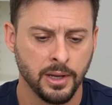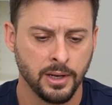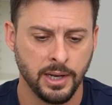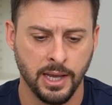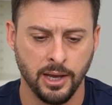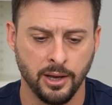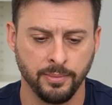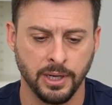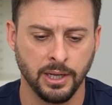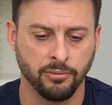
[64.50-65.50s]
Now
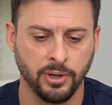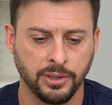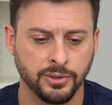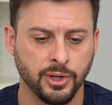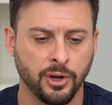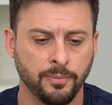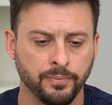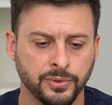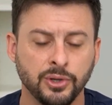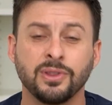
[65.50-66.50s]
I'm gonna hit
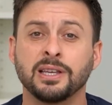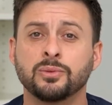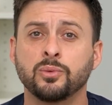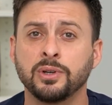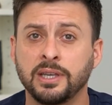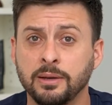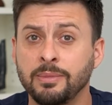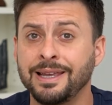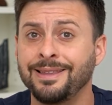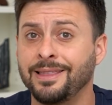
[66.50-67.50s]
reinstall. So this will give
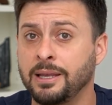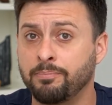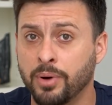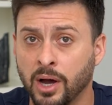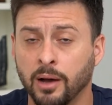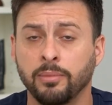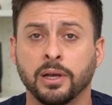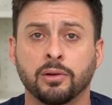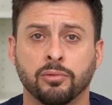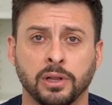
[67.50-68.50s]
me the
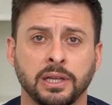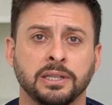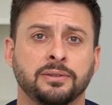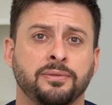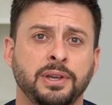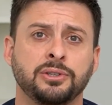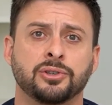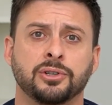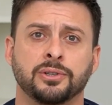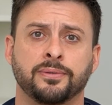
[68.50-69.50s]
public release
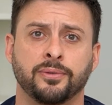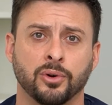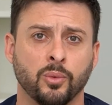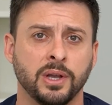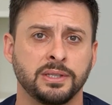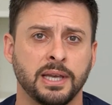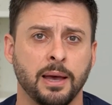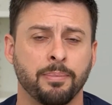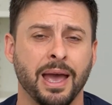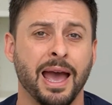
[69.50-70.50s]
features for
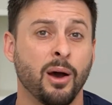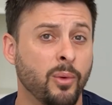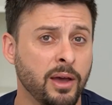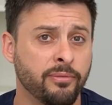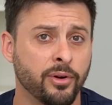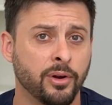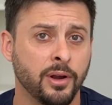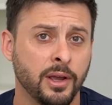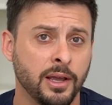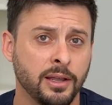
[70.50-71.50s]
WhatsApp.
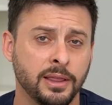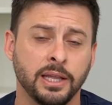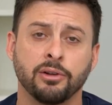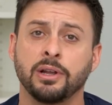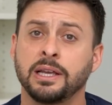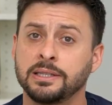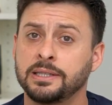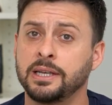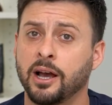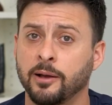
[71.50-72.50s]
However, there is
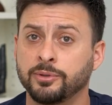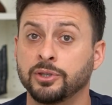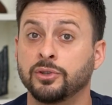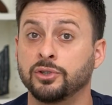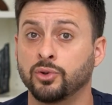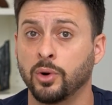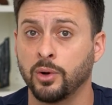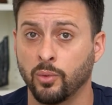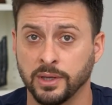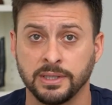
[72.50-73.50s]
the option to
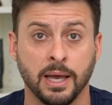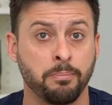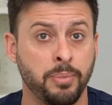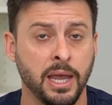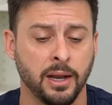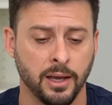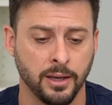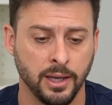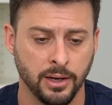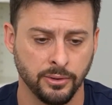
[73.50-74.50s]
join WhatsApp
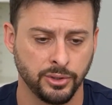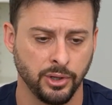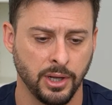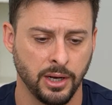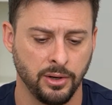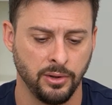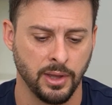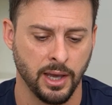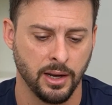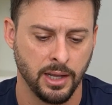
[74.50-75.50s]
beta, and I'll show you how to do
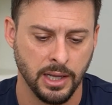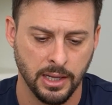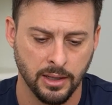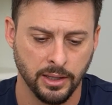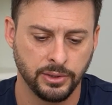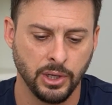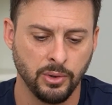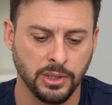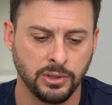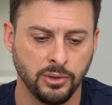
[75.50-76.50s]
that. Let's
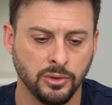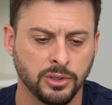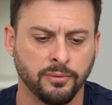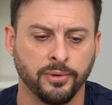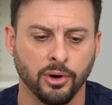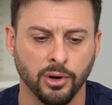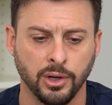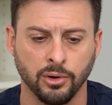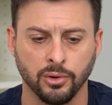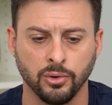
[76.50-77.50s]
go into
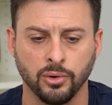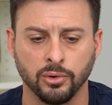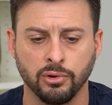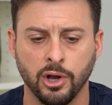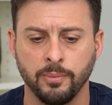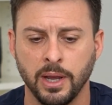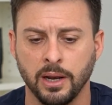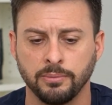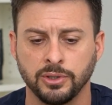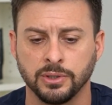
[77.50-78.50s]
Safari or Google Chrome,
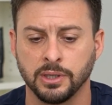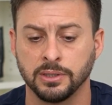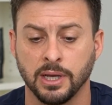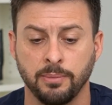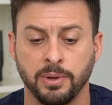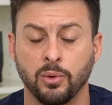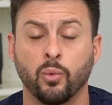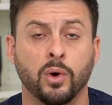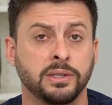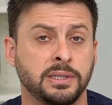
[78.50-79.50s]
and I'm just gonna type
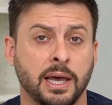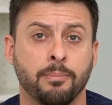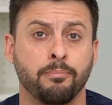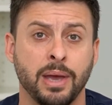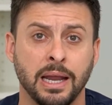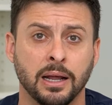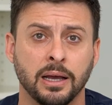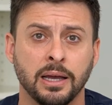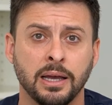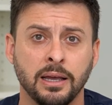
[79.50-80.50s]
in WhatsApp
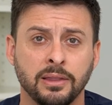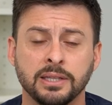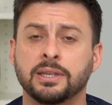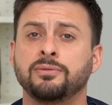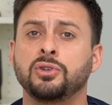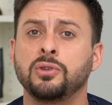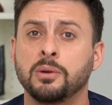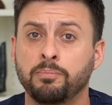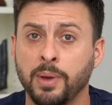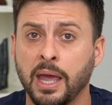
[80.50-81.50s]
beta. This gives you
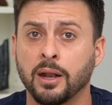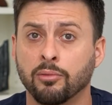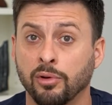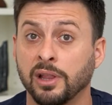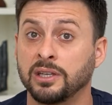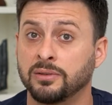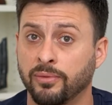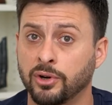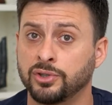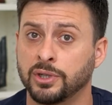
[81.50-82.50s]
the beta release
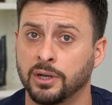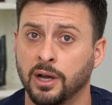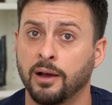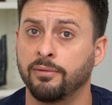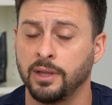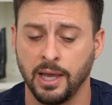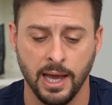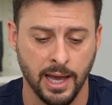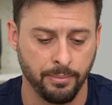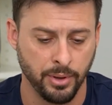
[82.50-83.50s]
version of the
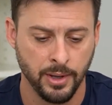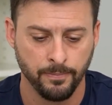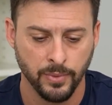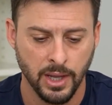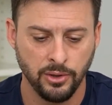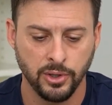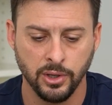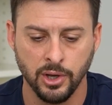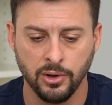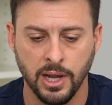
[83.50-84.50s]
app. you
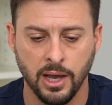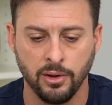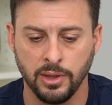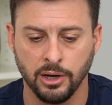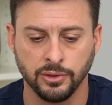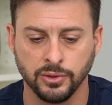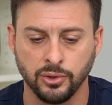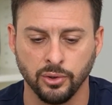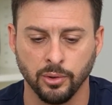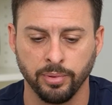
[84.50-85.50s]
can go down, there's
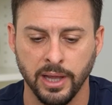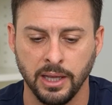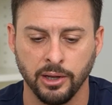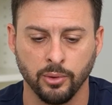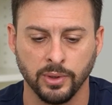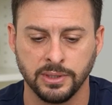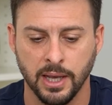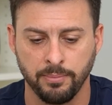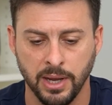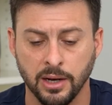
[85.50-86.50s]
Google Play here,
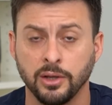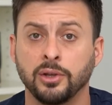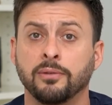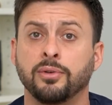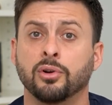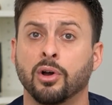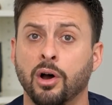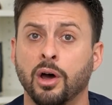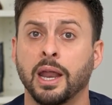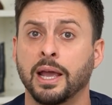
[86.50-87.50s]
WhatsApp beta. If you're
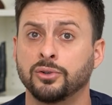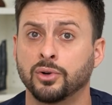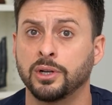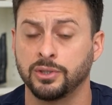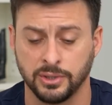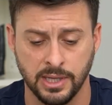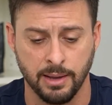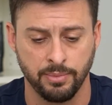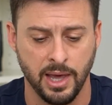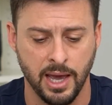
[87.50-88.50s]
on Android, just
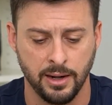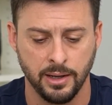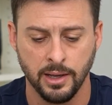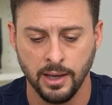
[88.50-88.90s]
tap that.